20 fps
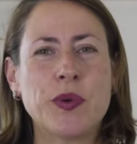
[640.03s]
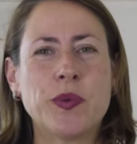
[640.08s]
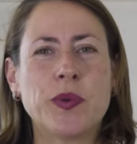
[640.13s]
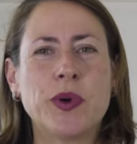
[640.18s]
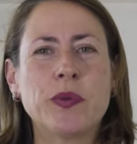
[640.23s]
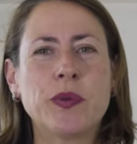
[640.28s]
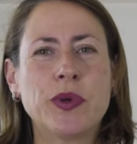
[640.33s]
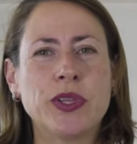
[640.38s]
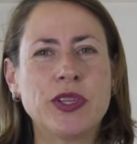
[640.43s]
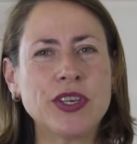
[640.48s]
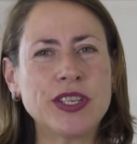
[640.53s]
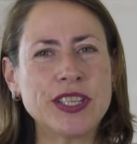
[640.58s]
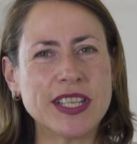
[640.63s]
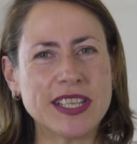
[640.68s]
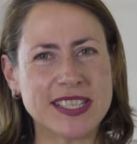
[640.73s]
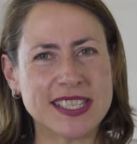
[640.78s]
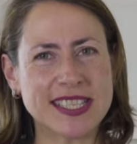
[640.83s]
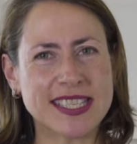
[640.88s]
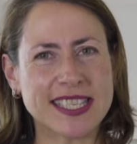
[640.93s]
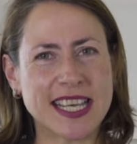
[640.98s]
When we looked
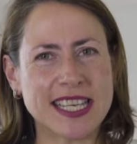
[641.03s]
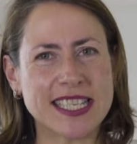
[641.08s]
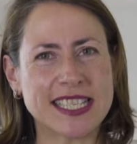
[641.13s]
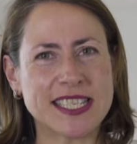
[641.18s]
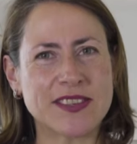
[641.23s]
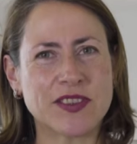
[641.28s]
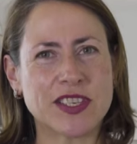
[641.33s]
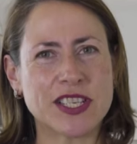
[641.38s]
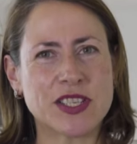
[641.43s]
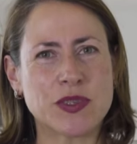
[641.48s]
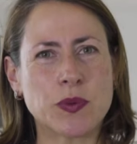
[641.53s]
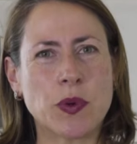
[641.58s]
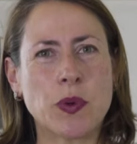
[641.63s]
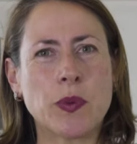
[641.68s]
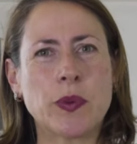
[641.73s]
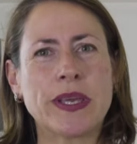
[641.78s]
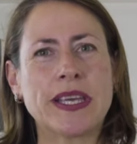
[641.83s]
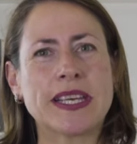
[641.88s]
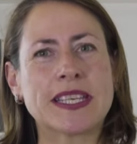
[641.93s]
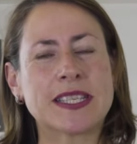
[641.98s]
at decisiveness,
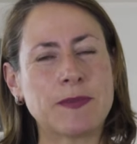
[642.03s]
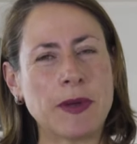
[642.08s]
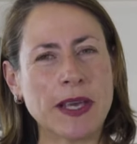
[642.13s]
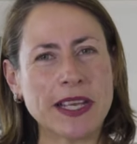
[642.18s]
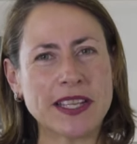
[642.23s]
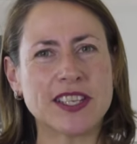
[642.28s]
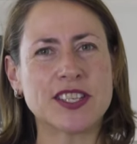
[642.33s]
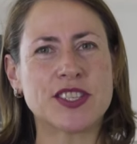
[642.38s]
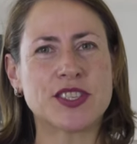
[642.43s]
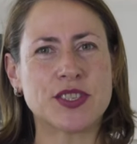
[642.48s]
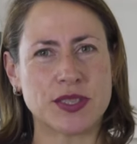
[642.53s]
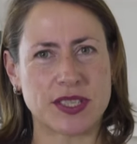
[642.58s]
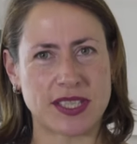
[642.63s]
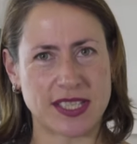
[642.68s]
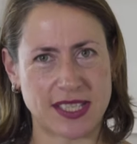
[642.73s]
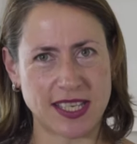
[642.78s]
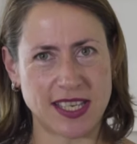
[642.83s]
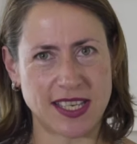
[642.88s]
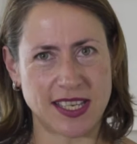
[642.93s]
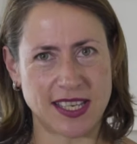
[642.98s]
what we expected to
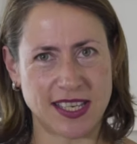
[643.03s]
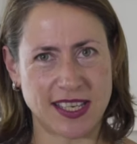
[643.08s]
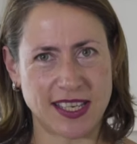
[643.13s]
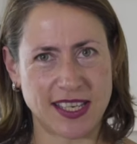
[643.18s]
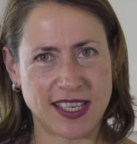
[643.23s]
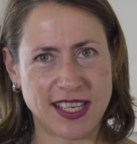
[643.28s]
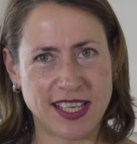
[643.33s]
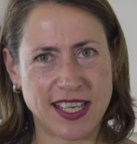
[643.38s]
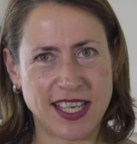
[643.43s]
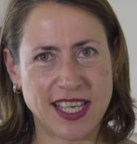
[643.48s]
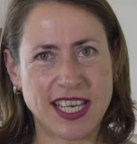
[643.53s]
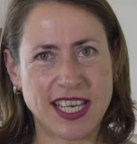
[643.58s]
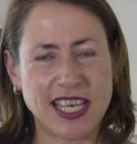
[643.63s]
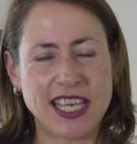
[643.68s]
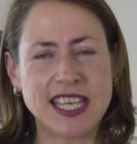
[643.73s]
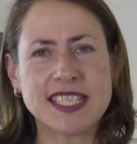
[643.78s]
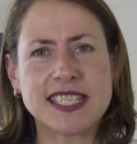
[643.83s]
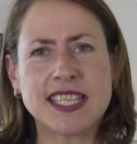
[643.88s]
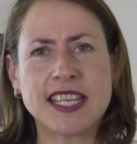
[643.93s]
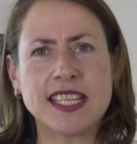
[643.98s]
see
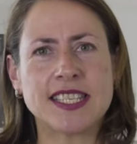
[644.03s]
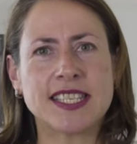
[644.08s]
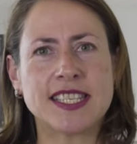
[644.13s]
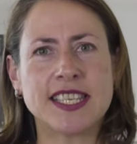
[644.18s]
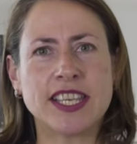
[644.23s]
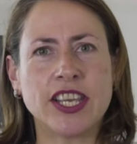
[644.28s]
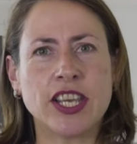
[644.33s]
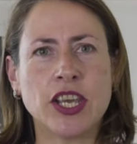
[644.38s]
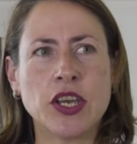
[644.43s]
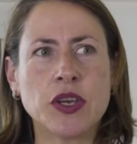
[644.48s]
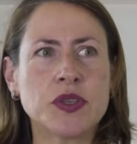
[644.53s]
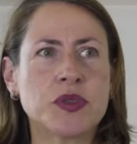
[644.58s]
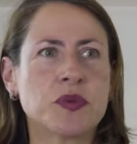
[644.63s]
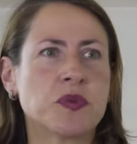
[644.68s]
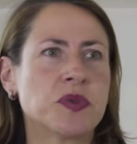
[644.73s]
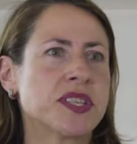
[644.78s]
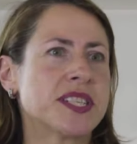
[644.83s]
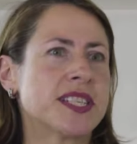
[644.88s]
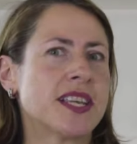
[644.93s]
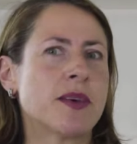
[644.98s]
is that CEOs
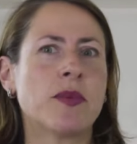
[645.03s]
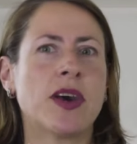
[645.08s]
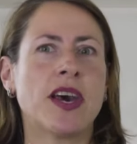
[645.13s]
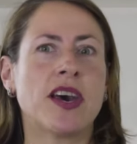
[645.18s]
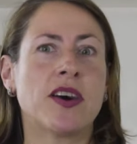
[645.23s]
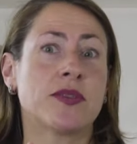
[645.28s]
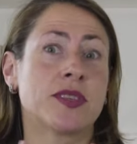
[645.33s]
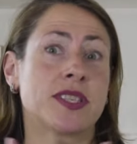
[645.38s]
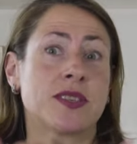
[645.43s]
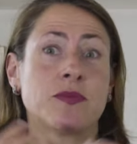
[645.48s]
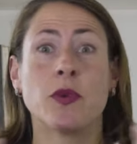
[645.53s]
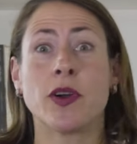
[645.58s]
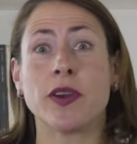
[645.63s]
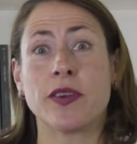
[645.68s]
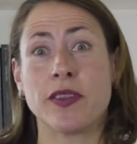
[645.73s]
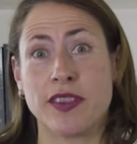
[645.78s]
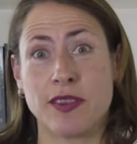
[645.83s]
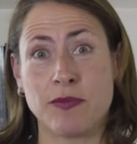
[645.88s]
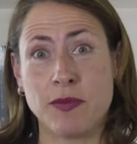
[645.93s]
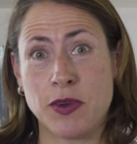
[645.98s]
were somehow
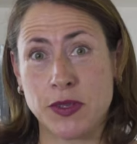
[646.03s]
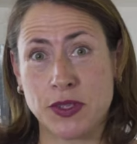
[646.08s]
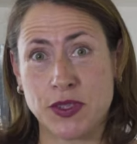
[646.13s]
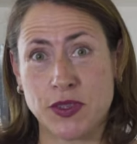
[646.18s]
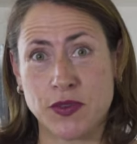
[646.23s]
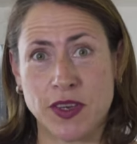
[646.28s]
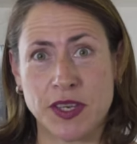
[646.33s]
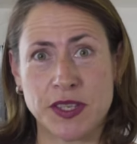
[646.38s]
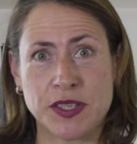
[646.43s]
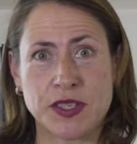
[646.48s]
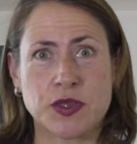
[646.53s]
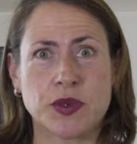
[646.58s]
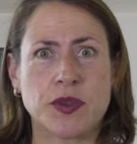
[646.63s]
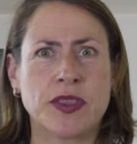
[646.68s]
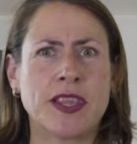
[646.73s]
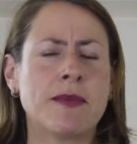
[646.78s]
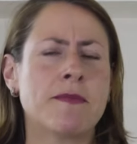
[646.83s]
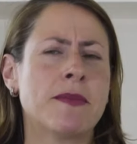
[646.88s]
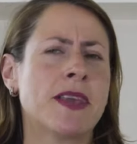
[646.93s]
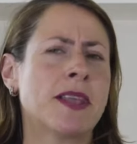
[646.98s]
smarter than most of us, or
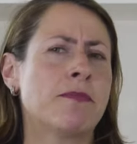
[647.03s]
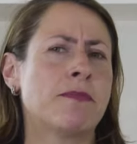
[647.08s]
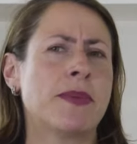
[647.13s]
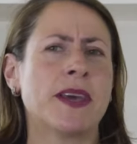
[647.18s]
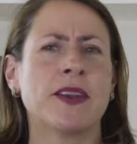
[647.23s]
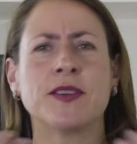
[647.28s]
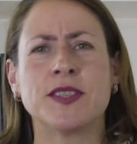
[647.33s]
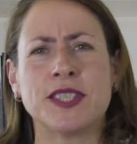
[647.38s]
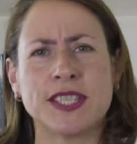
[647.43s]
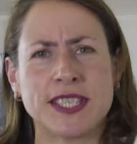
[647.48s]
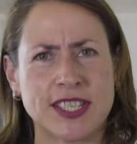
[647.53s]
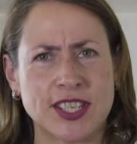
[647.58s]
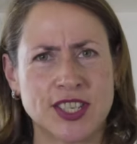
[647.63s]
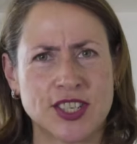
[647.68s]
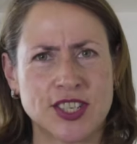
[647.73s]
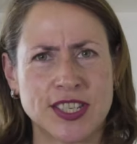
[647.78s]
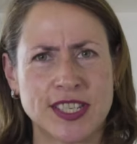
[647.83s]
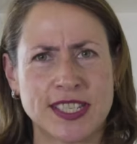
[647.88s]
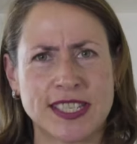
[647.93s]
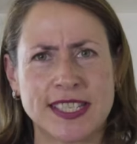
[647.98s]
they made better
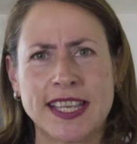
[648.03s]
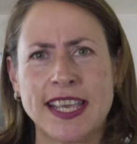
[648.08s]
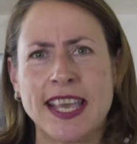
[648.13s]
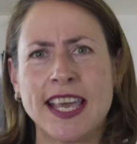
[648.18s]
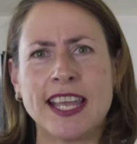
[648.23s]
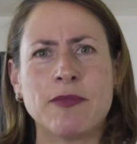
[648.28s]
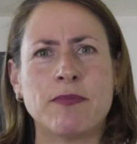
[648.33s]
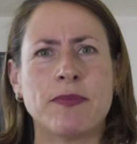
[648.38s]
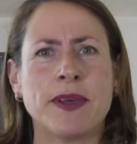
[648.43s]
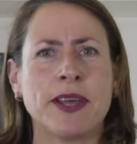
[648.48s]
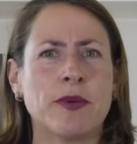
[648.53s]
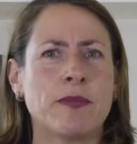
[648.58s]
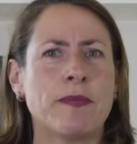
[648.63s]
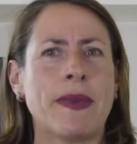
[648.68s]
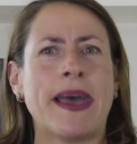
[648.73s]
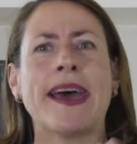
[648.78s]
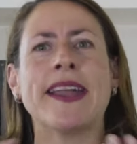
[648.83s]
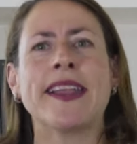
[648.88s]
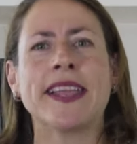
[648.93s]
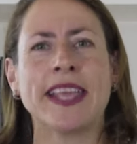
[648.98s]
decisions, they had a better
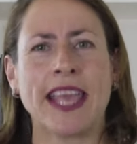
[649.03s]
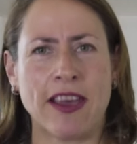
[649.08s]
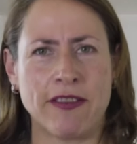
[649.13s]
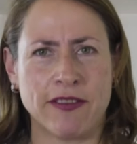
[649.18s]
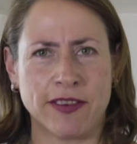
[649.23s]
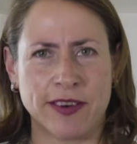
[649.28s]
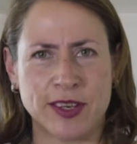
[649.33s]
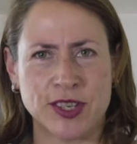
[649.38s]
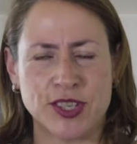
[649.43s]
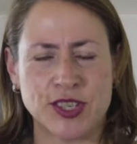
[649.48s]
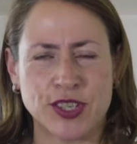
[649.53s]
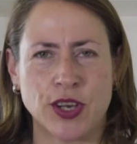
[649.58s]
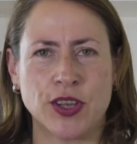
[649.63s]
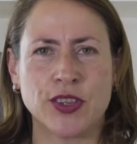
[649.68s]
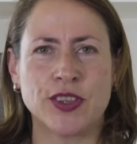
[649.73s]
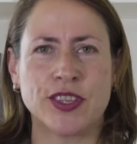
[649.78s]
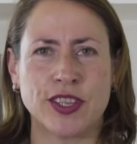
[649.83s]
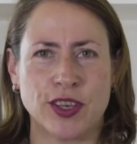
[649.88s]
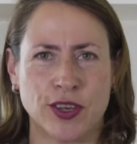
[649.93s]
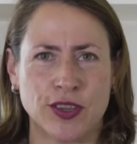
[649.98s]
batting average
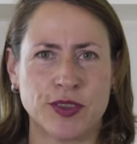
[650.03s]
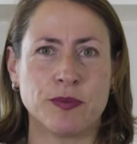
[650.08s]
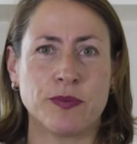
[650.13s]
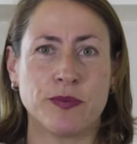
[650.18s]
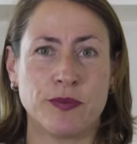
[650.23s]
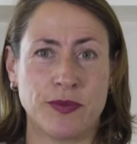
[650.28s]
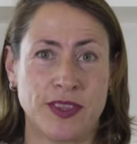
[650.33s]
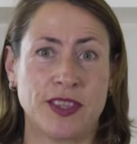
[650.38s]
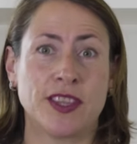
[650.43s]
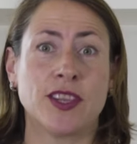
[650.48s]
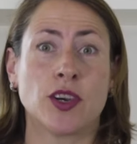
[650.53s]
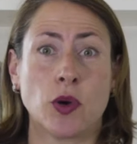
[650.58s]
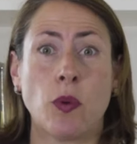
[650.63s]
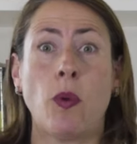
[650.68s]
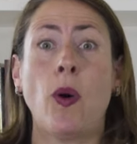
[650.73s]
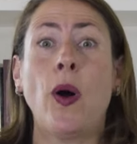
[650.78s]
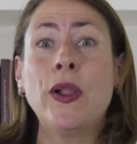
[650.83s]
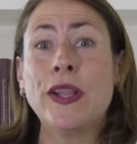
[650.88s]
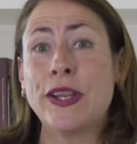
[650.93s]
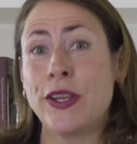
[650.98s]
on, on
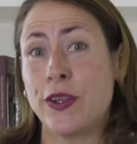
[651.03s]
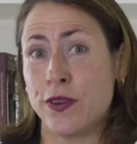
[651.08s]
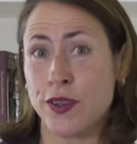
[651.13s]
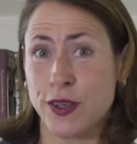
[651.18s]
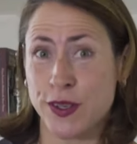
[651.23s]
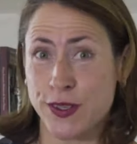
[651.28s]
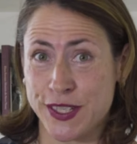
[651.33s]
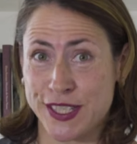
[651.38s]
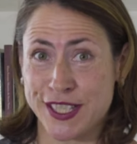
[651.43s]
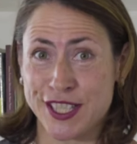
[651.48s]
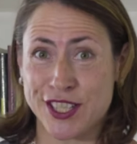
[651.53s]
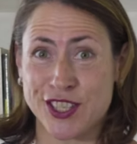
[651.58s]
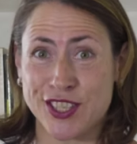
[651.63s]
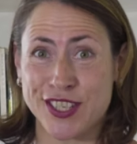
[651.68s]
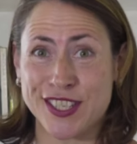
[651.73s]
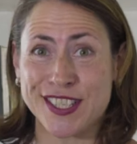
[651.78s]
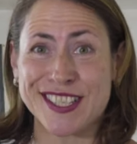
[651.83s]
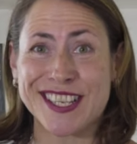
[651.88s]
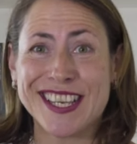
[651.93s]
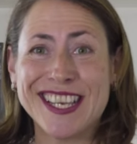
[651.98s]
quality of their
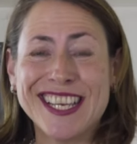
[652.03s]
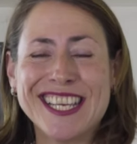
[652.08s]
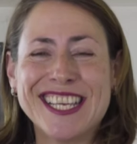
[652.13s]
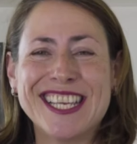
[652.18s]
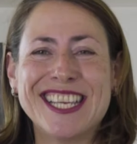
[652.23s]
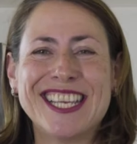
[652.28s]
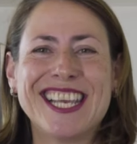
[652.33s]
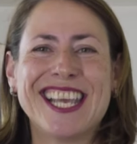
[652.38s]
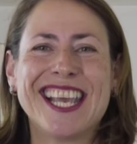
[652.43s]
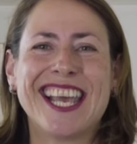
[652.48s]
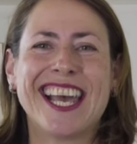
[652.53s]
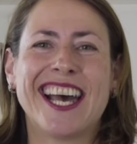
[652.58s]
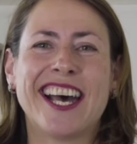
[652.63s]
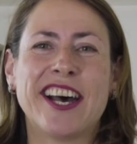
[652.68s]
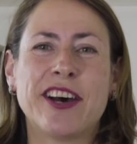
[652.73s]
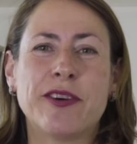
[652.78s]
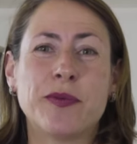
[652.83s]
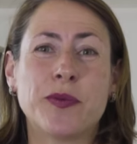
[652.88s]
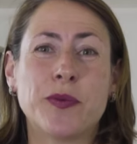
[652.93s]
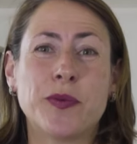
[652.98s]
decisions.
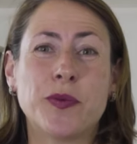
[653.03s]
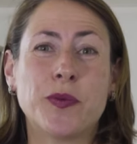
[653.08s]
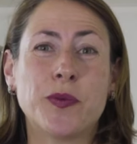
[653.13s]
Uh,